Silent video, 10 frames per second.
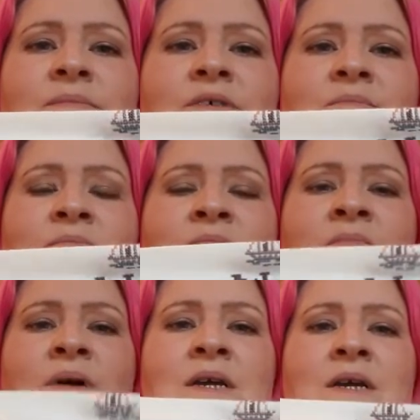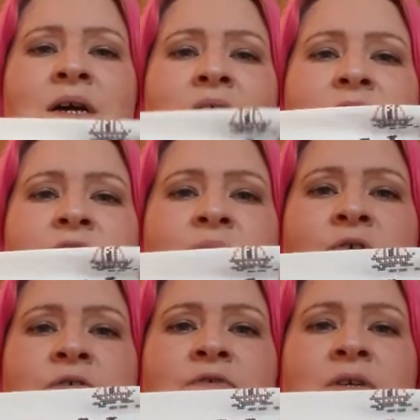might have to
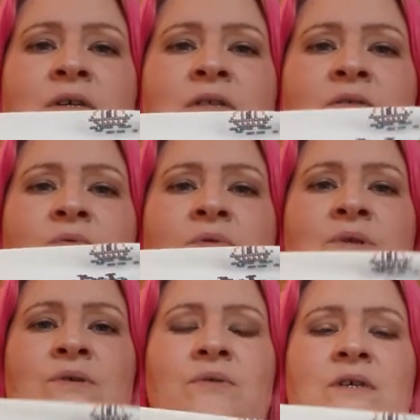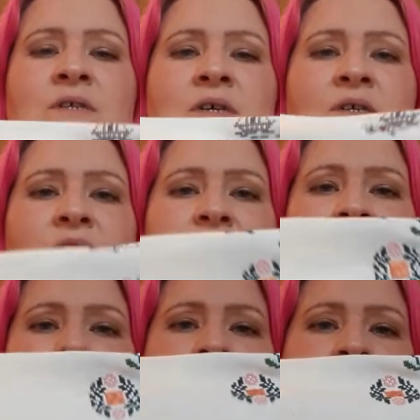move the ones on this edge as
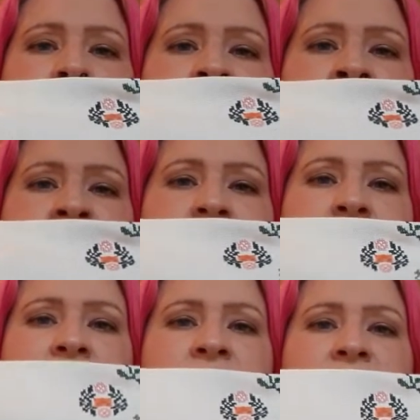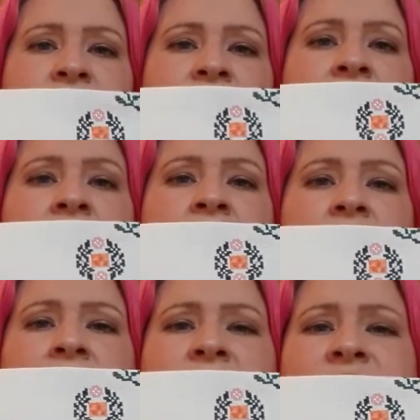well. It depends how bad it looks.
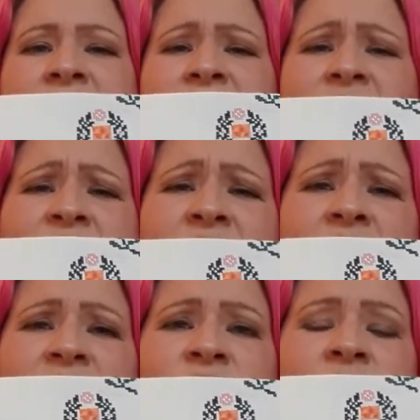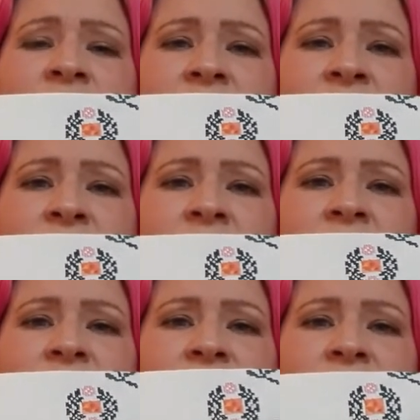This is 600
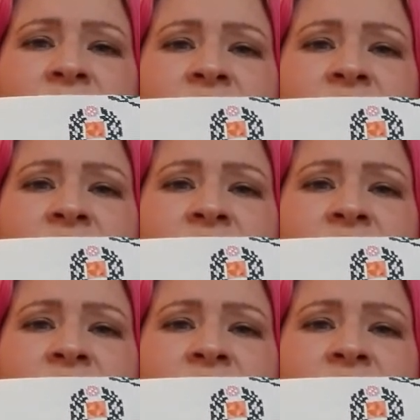stitches and I